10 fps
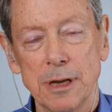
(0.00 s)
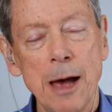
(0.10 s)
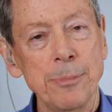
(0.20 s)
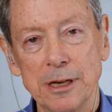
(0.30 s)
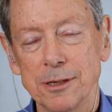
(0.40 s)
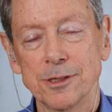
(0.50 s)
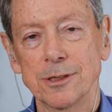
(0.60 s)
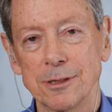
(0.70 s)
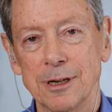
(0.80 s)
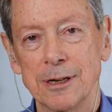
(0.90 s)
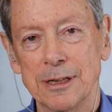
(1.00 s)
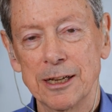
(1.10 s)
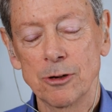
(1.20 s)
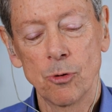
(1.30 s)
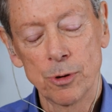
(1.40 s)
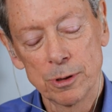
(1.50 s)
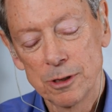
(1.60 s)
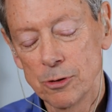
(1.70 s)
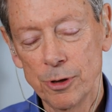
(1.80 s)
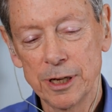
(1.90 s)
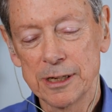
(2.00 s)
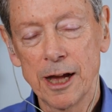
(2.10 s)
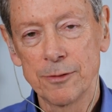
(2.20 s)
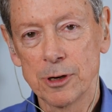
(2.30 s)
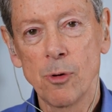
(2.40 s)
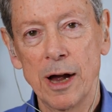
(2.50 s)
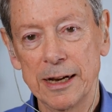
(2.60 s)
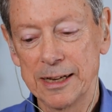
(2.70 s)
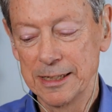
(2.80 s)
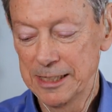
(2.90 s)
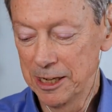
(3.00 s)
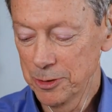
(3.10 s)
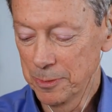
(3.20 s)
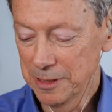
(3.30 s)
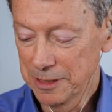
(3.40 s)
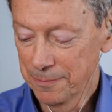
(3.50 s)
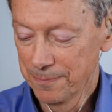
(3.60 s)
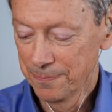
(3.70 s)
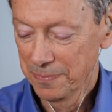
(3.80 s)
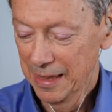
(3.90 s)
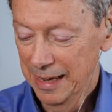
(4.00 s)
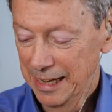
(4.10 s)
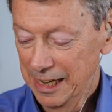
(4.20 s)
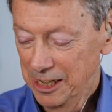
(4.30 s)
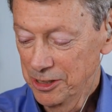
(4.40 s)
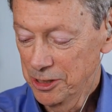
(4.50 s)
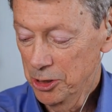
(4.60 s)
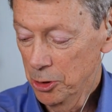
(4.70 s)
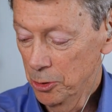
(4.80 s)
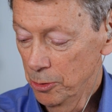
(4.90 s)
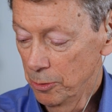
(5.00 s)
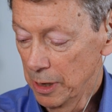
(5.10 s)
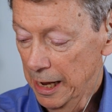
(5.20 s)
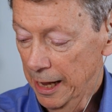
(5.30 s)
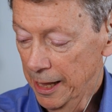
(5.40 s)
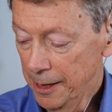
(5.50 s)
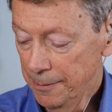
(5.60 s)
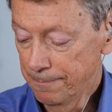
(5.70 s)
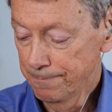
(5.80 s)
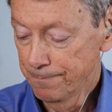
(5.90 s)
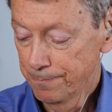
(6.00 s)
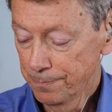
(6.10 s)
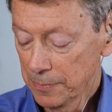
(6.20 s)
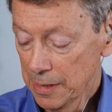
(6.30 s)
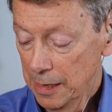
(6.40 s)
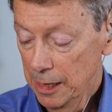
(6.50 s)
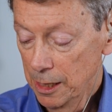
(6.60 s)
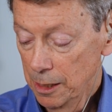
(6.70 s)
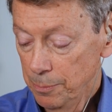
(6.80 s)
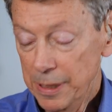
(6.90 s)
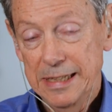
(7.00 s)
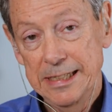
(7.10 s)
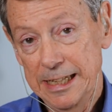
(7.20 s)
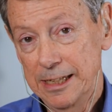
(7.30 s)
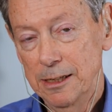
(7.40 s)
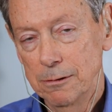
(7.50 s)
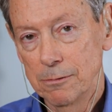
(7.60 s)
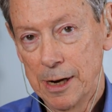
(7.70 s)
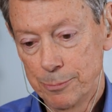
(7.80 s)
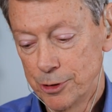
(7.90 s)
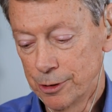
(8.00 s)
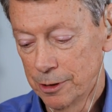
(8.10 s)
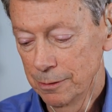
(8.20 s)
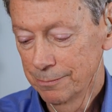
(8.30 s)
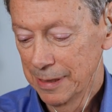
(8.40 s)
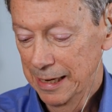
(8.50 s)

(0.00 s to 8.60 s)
happiness, uh, in, or including kind of a quiet contentment. So, um, piti, rapture,